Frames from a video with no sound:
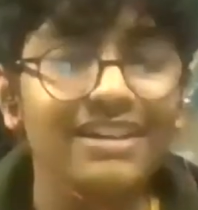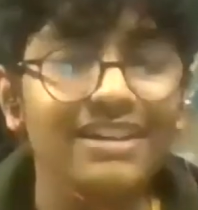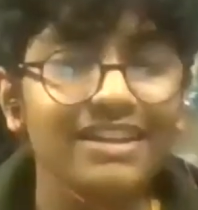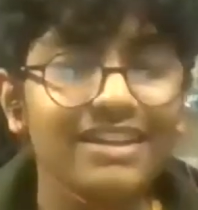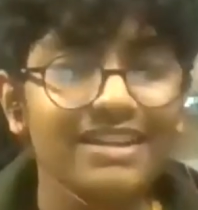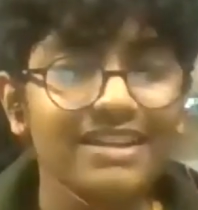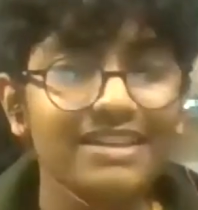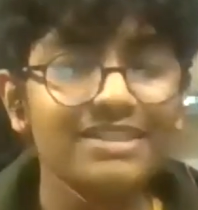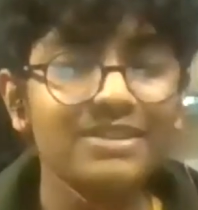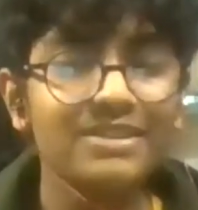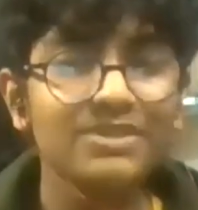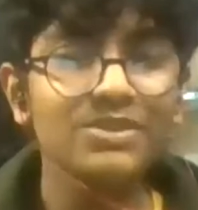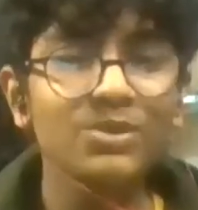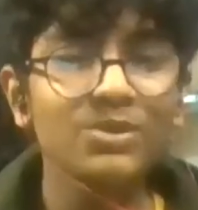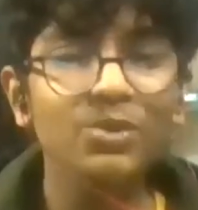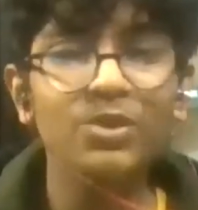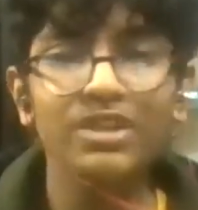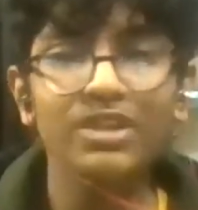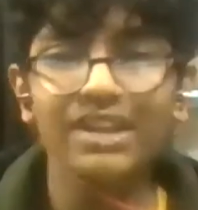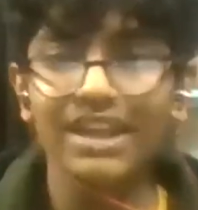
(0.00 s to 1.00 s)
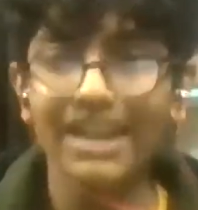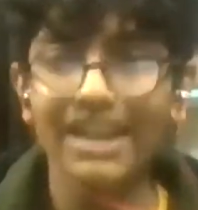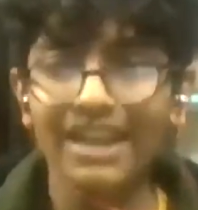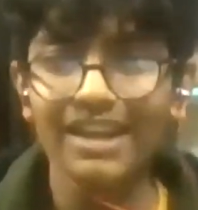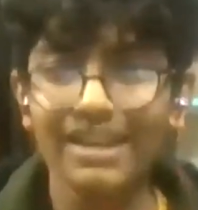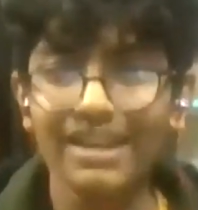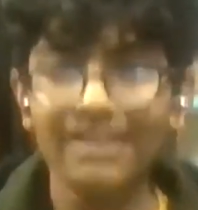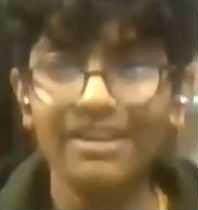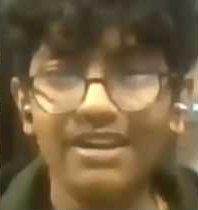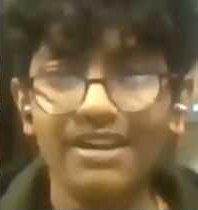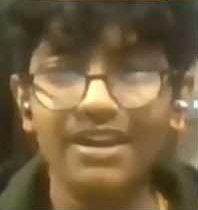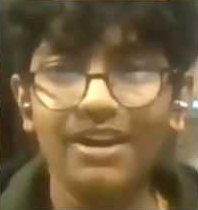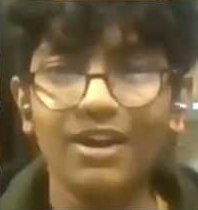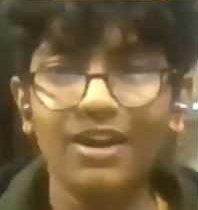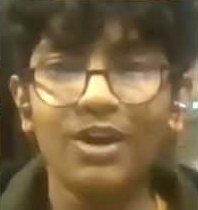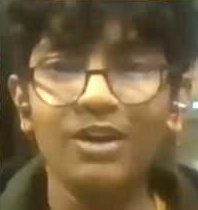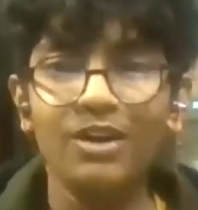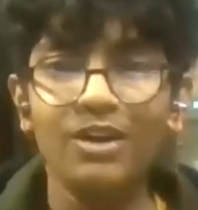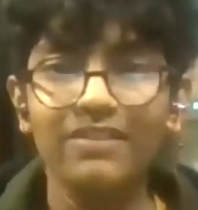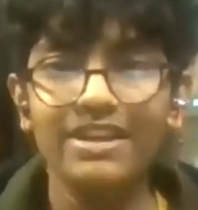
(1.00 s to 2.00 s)
he is so clean,
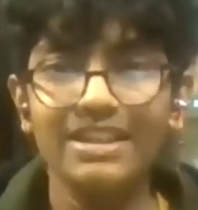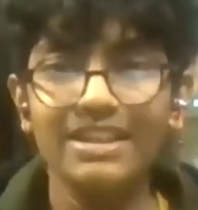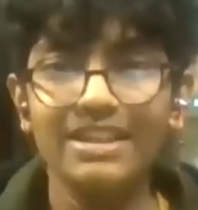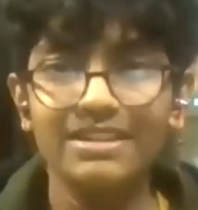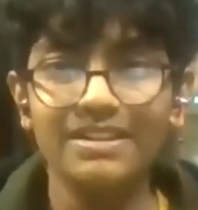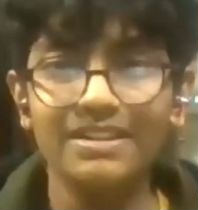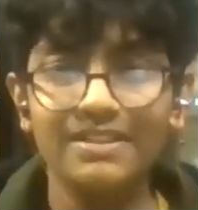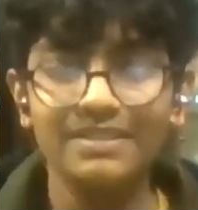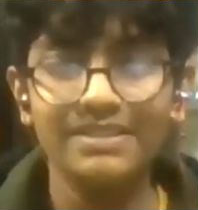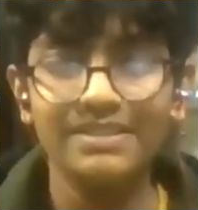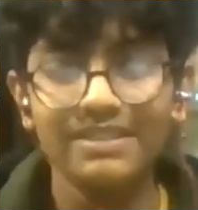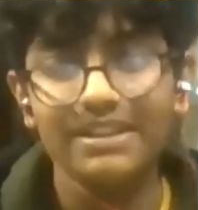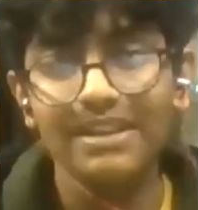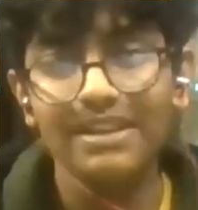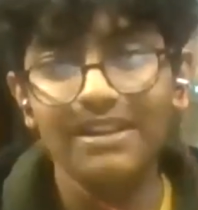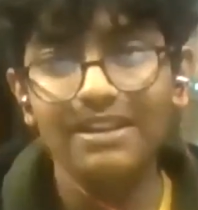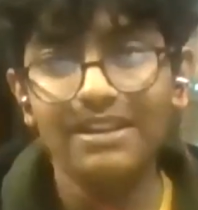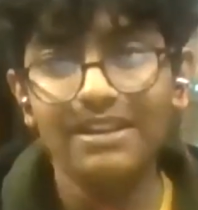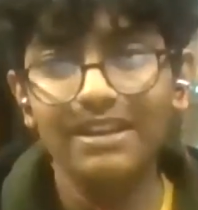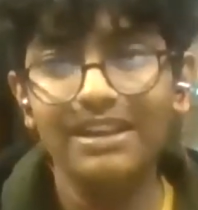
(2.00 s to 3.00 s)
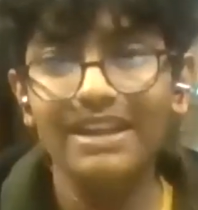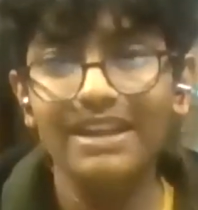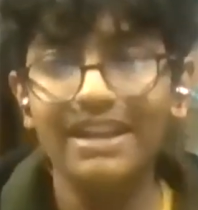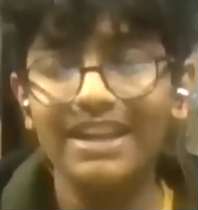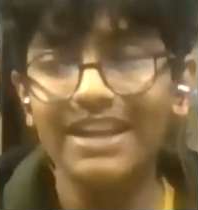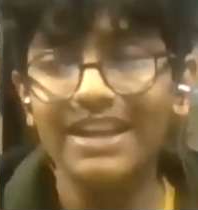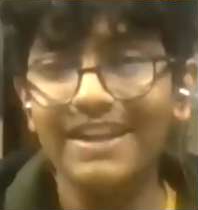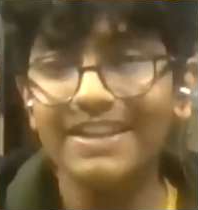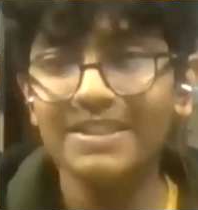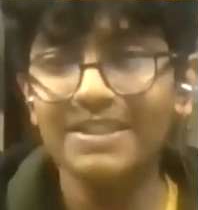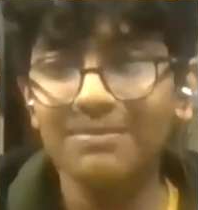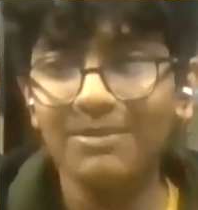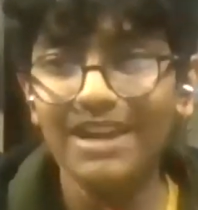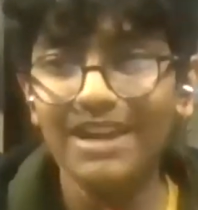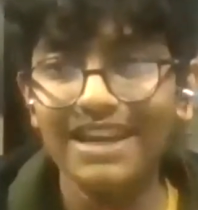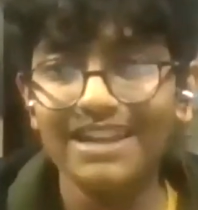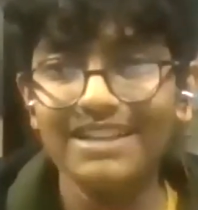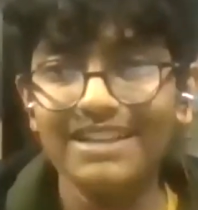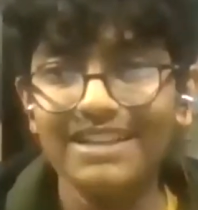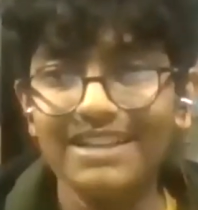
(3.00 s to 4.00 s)
always just cleaning his
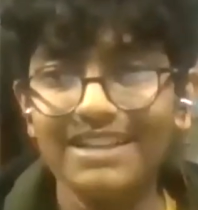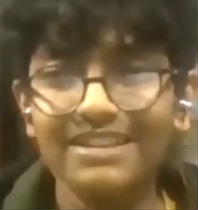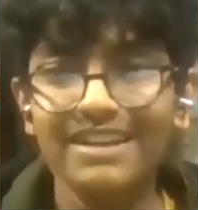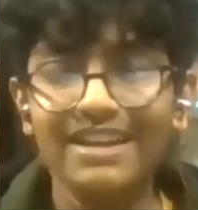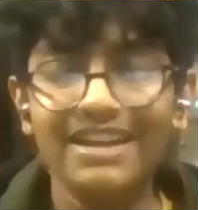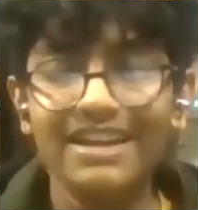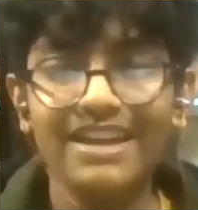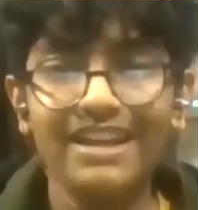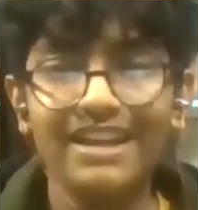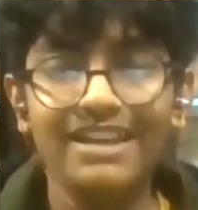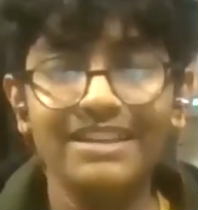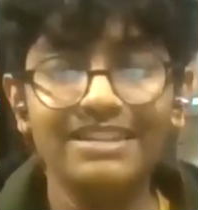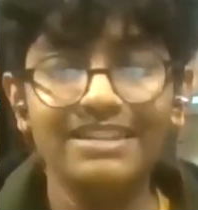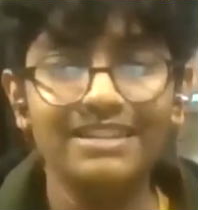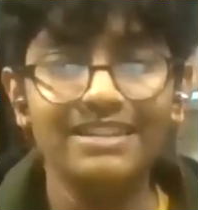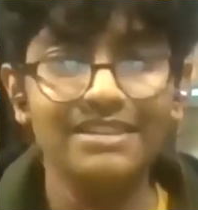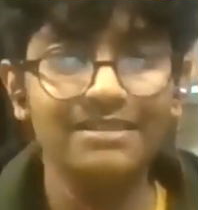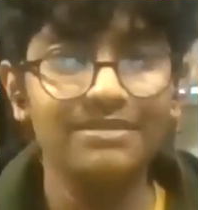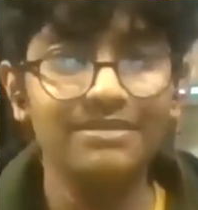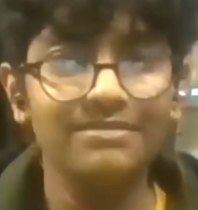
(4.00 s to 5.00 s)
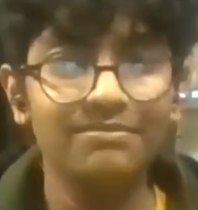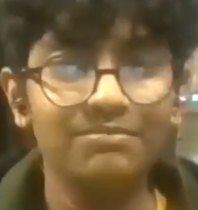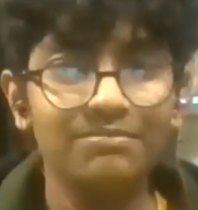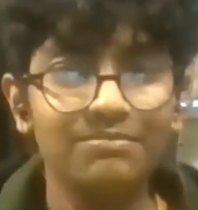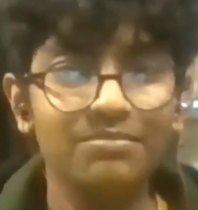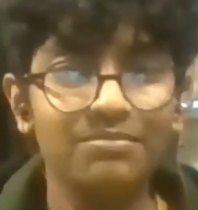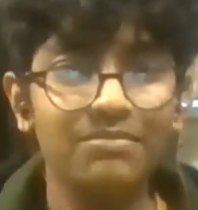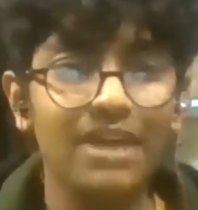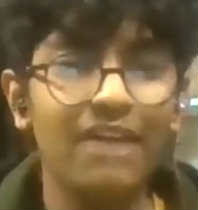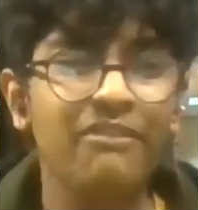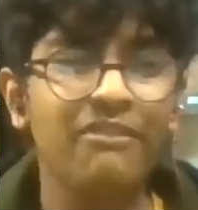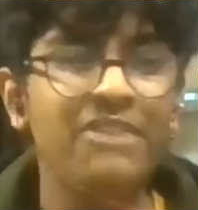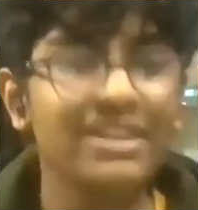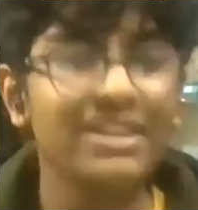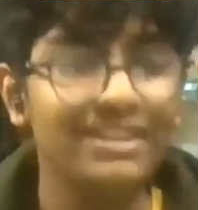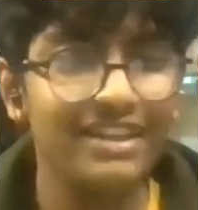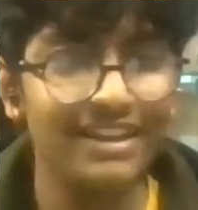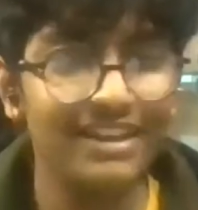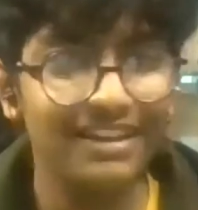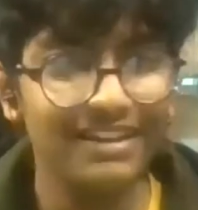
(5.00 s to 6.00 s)
place, cleaning his
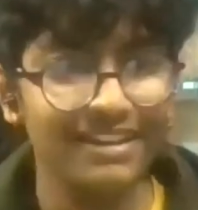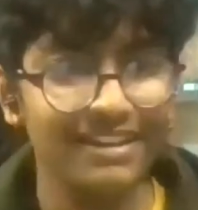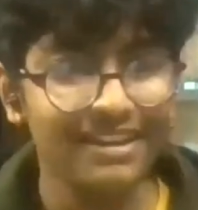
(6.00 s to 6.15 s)
everything.